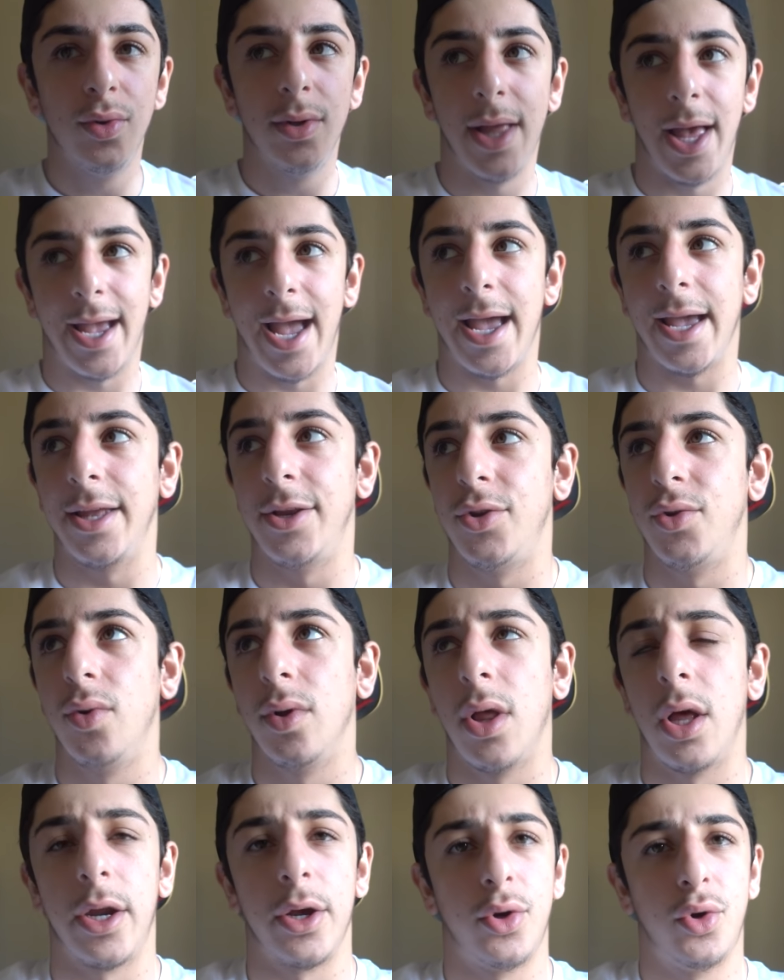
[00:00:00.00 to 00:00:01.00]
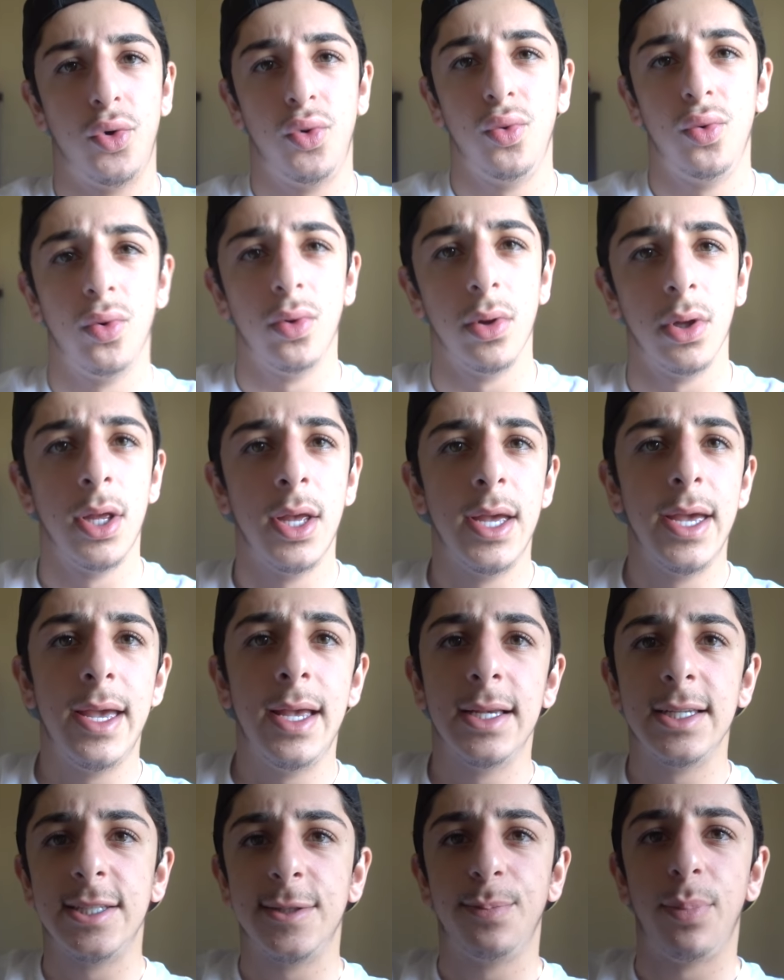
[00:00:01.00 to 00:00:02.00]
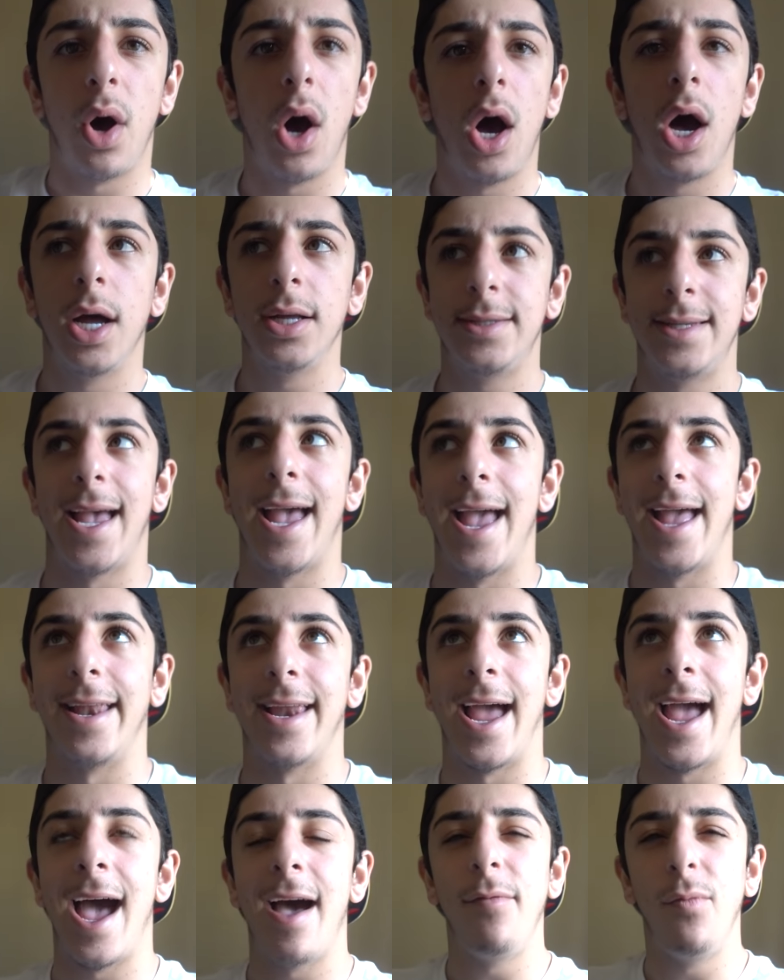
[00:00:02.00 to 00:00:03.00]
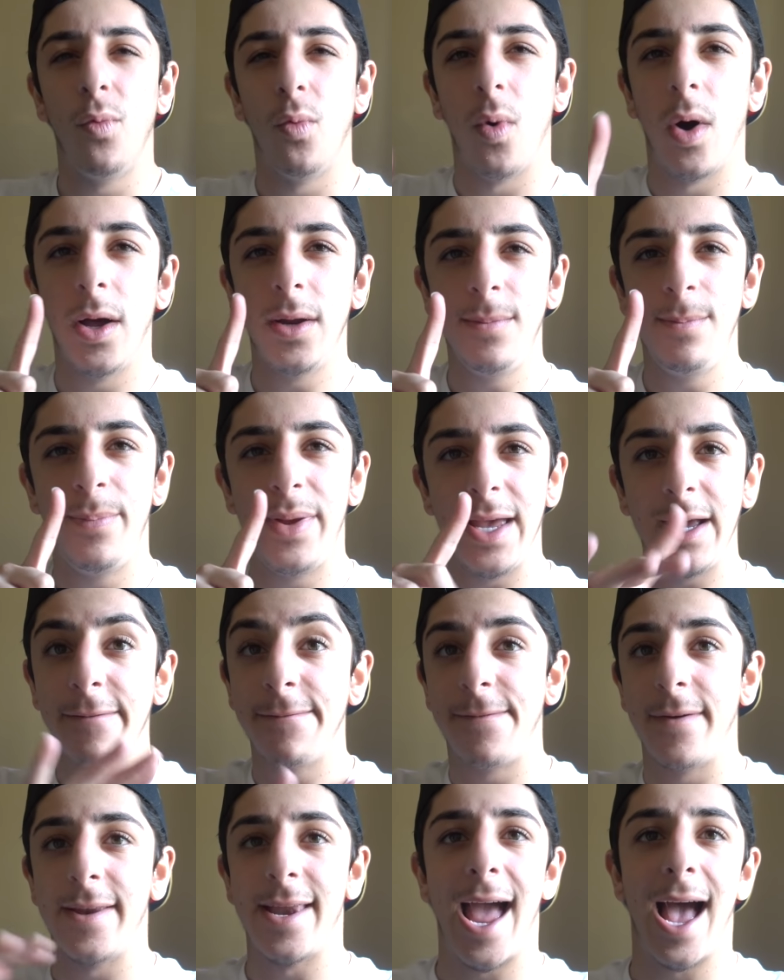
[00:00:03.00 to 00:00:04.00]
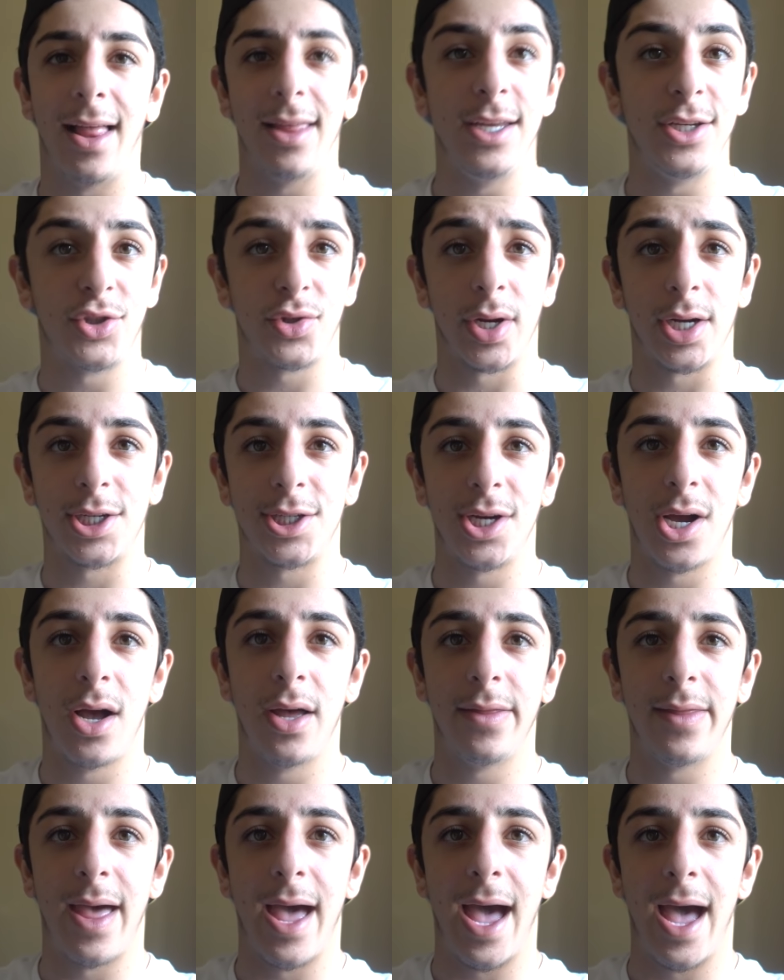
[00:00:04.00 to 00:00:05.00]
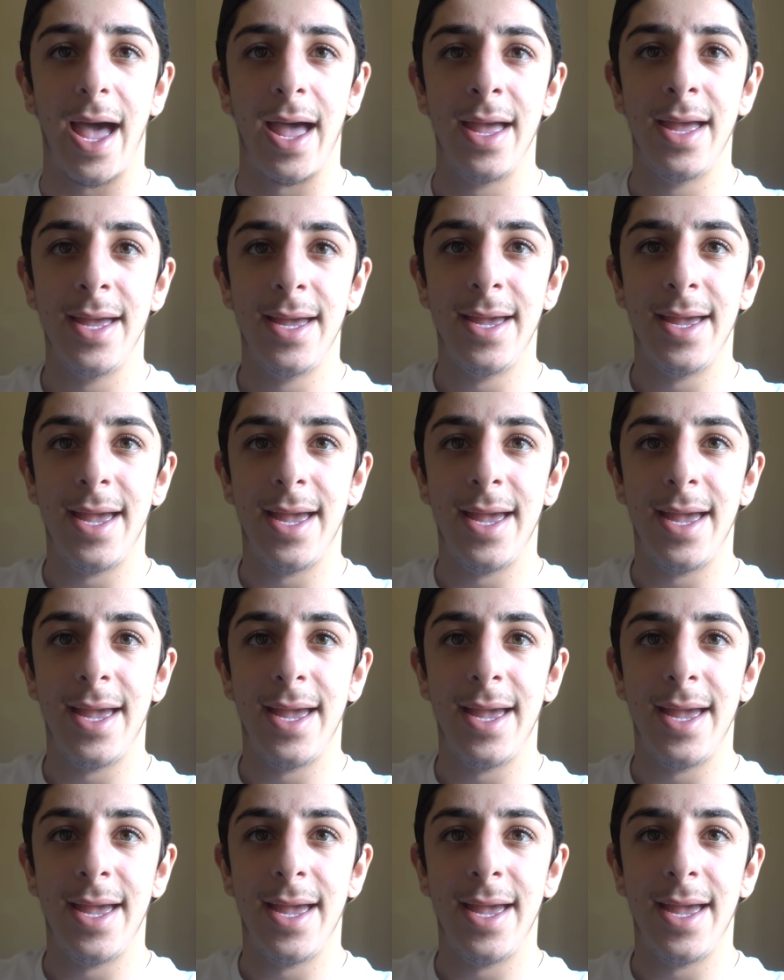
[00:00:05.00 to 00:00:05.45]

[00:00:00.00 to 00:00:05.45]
Like I can do a lot of cool spots and I have one big finale trick shot that